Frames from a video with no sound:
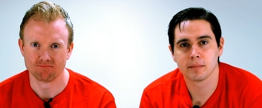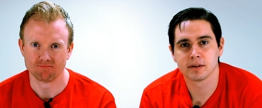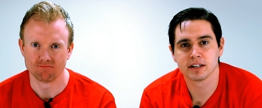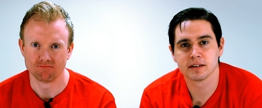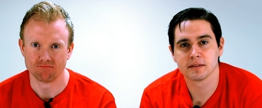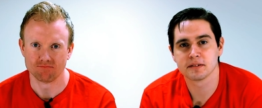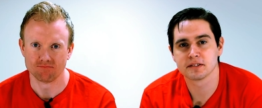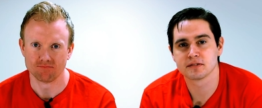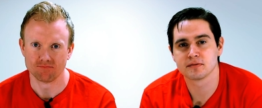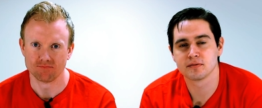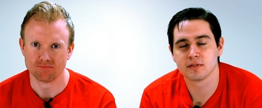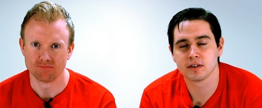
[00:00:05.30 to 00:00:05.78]
Speaker 1: and
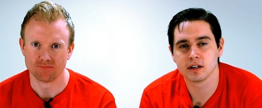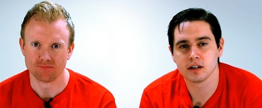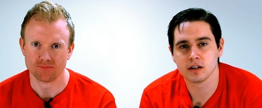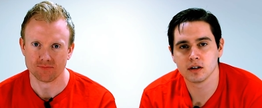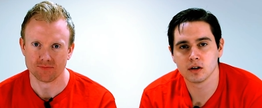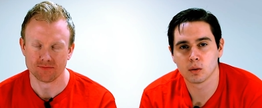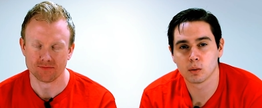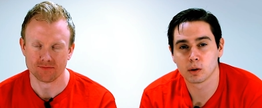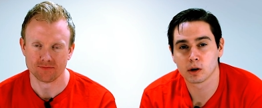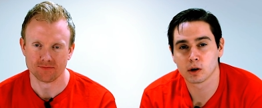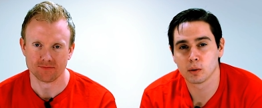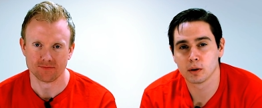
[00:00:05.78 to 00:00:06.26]
in this
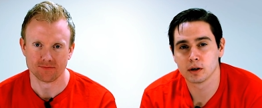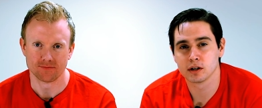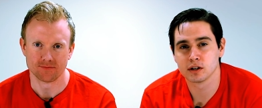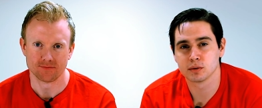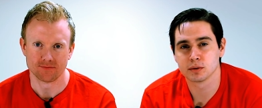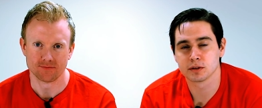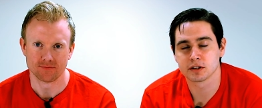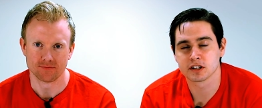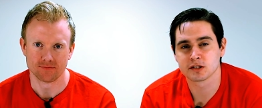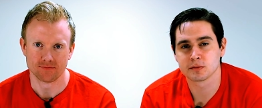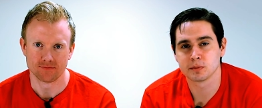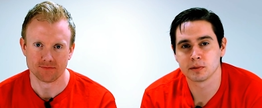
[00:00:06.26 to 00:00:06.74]
video we're going
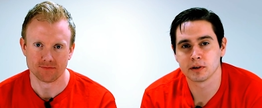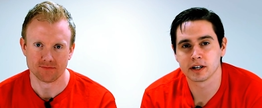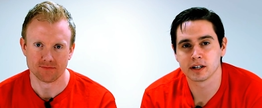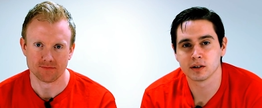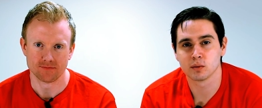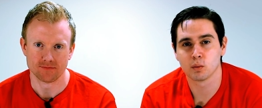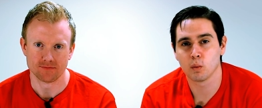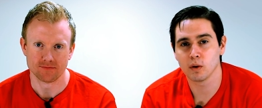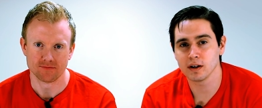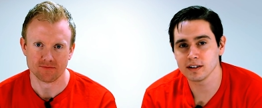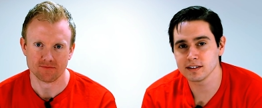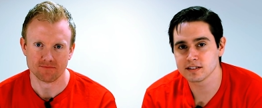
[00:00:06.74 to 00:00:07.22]
to
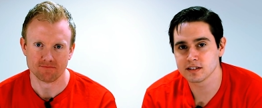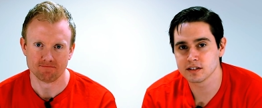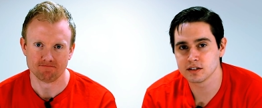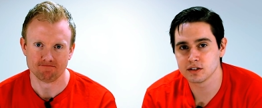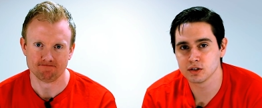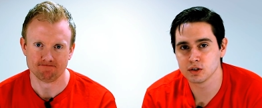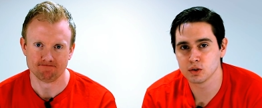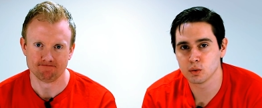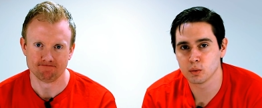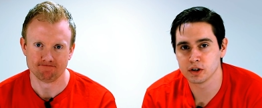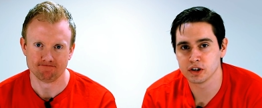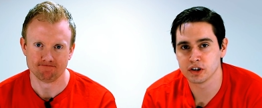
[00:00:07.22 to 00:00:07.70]
explain what to
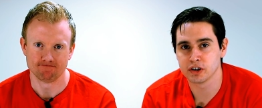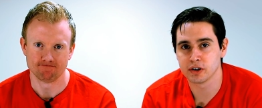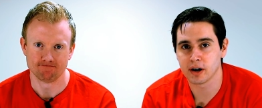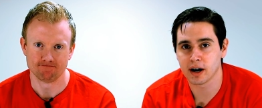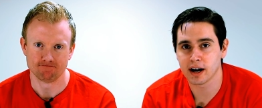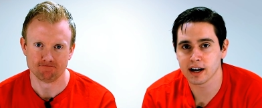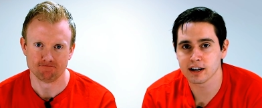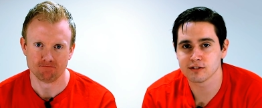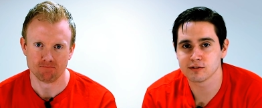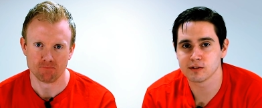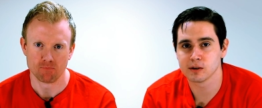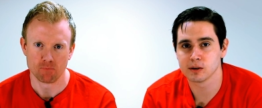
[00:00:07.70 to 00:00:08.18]
do when your
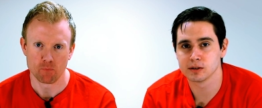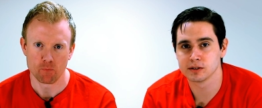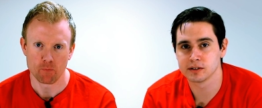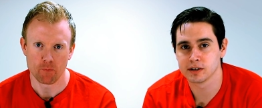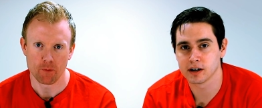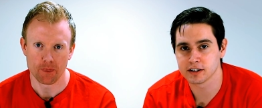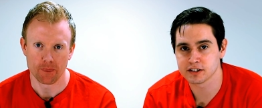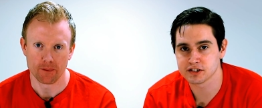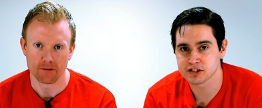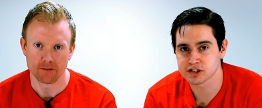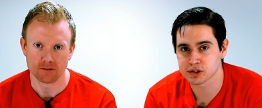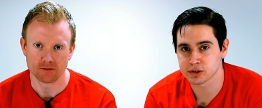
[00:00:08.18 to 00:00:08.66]
iPhone
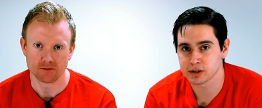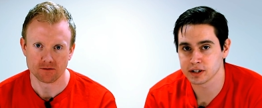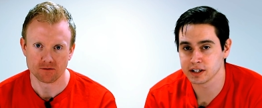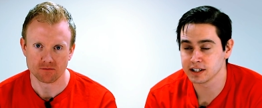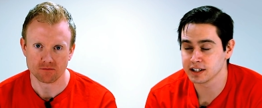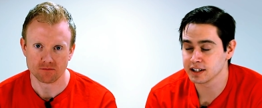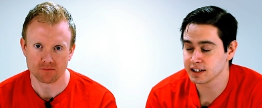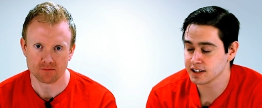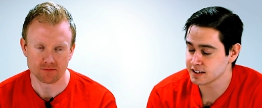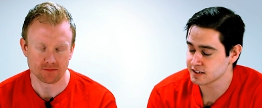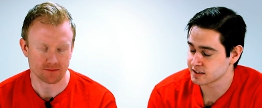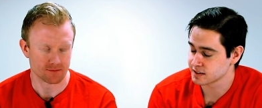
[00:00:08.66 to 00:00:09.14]

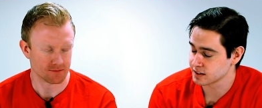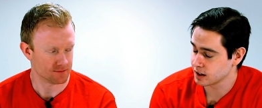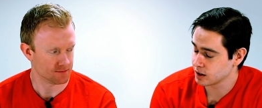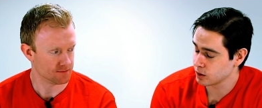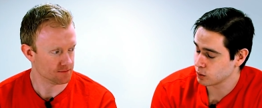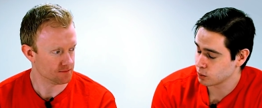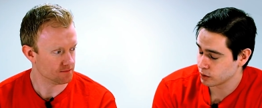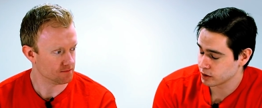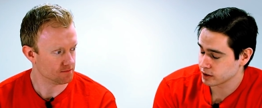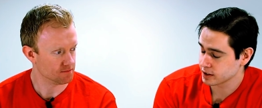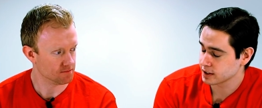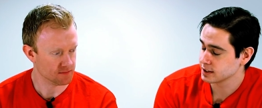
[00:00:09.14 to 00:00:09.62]
touchscreen is
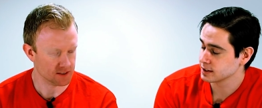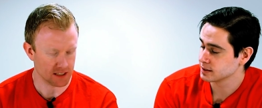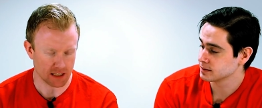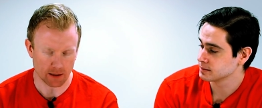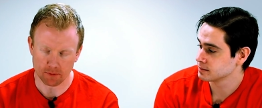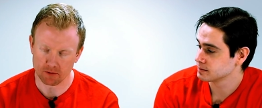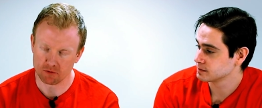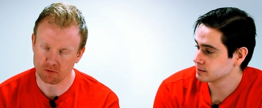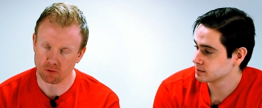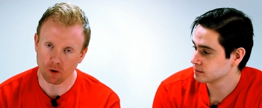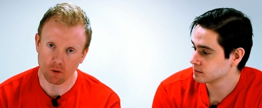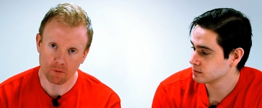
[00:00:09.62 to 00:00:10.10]
not working.
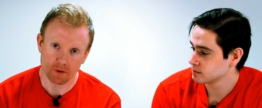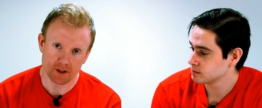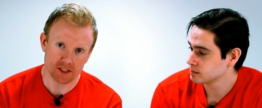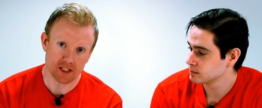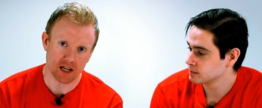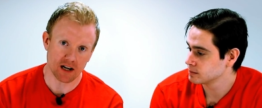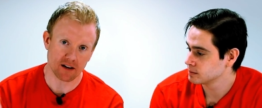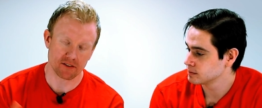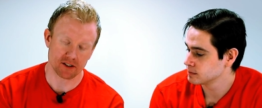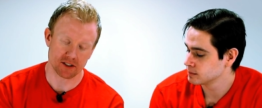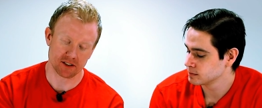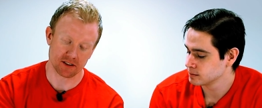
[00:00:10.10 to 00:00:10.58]
Now
Speaker 2: before we
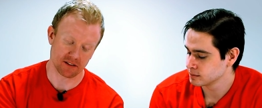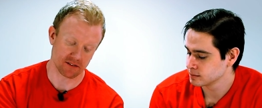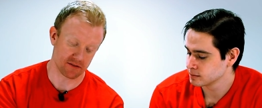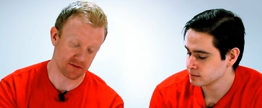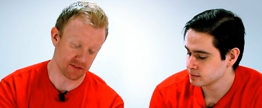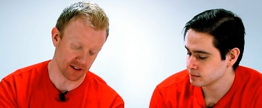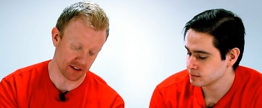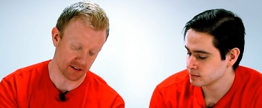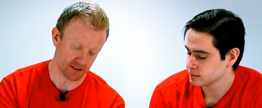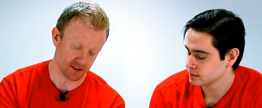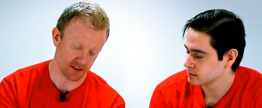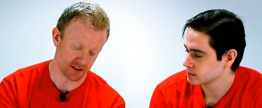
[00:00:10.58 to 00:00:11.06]
dive into the
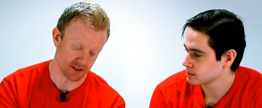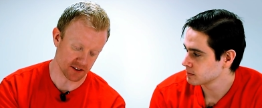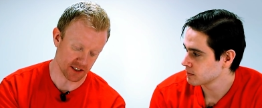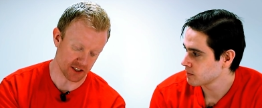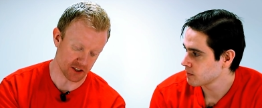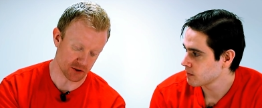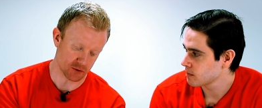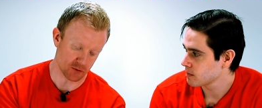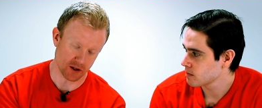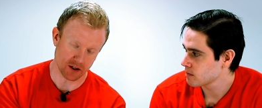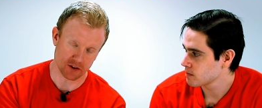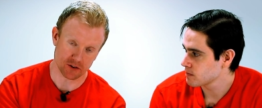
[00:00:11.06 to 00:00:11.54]
fixes,
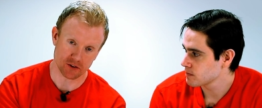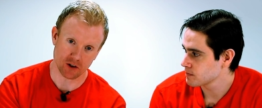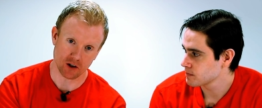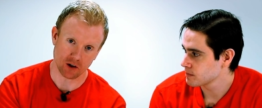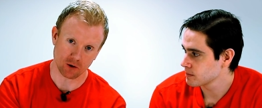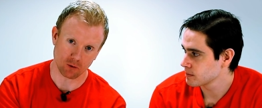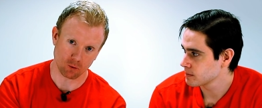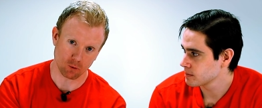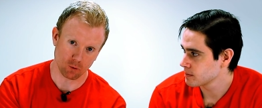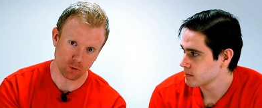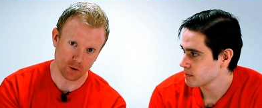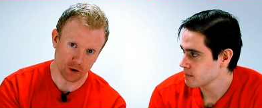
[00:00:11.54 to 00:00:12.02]
I just want to
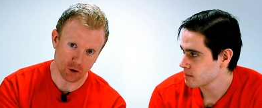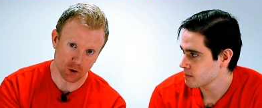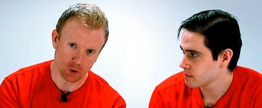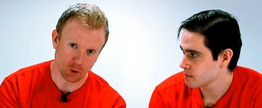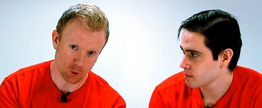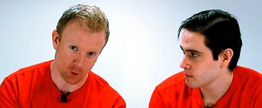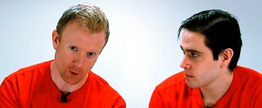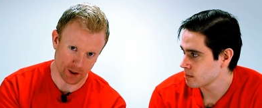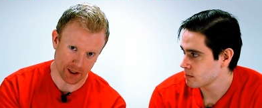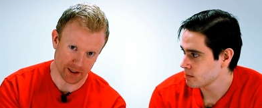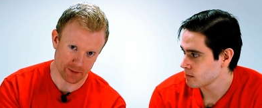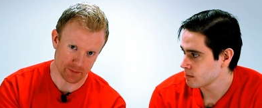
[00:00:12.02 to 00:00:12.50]
talk real
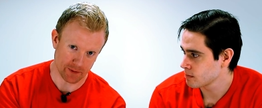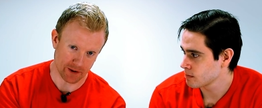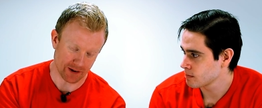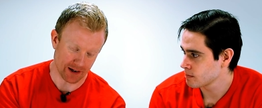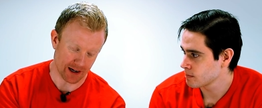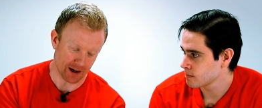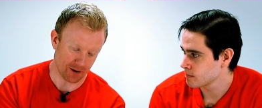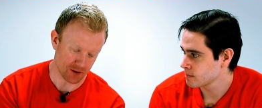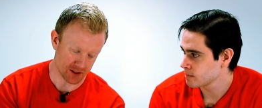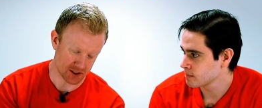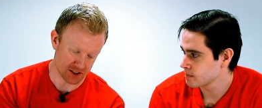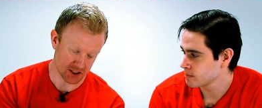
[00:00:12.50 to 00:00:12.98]
quick
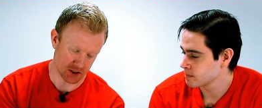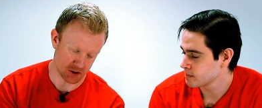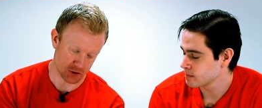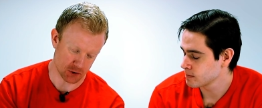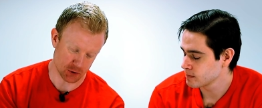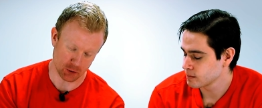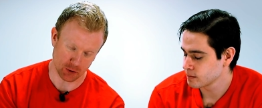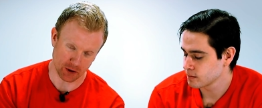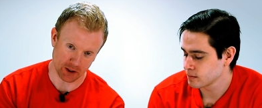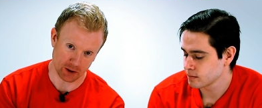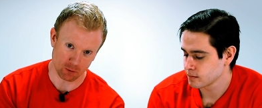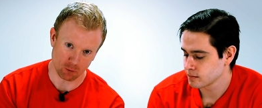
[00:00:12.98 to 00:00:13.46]
about how a
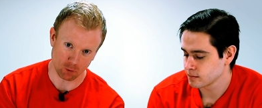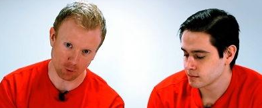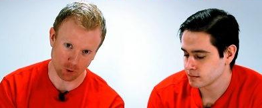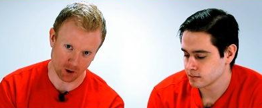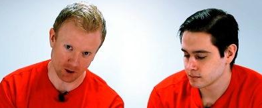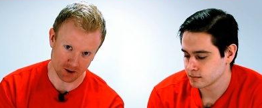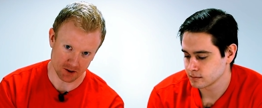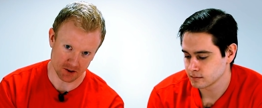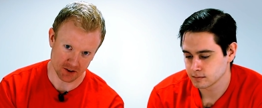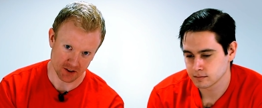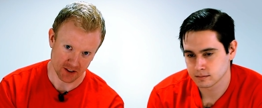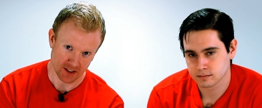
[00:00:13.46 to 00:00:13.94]
touchscreen
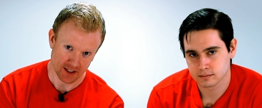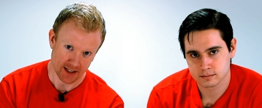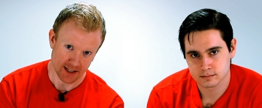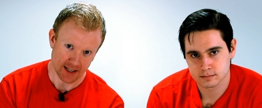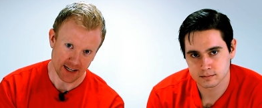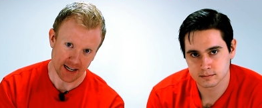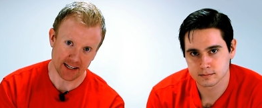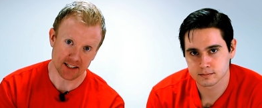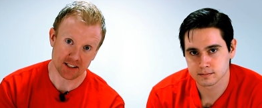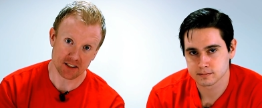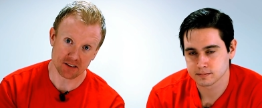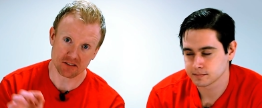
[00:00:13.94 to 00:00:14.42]
works.
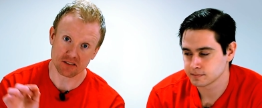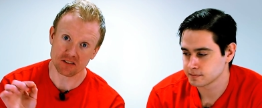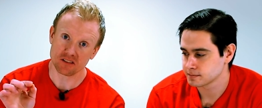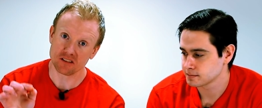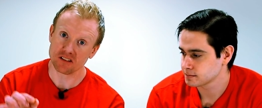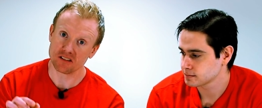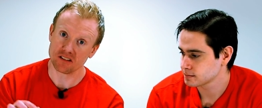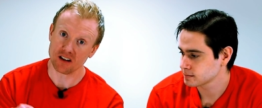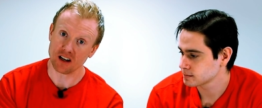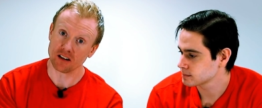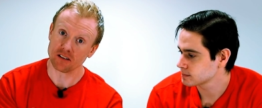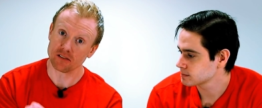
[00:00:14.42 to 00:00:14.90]
It doesn't
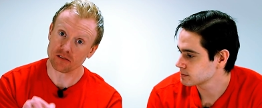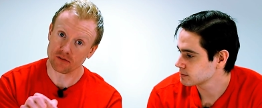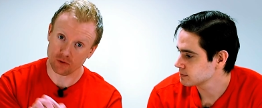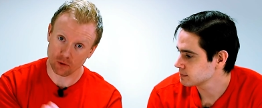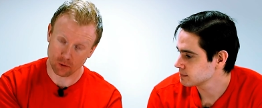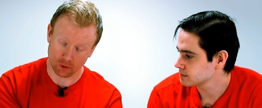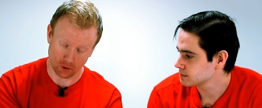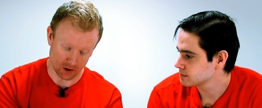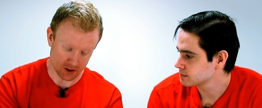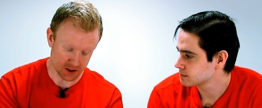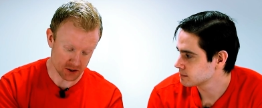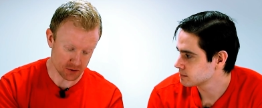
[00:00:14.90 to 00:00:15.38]
detect
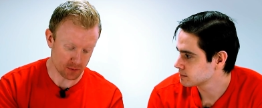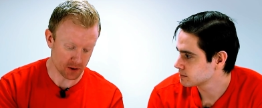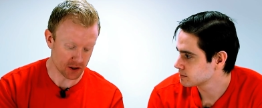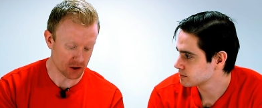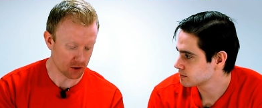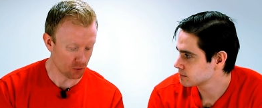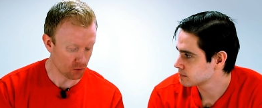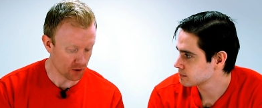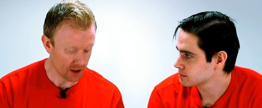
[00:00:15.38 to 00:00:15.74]
force, but the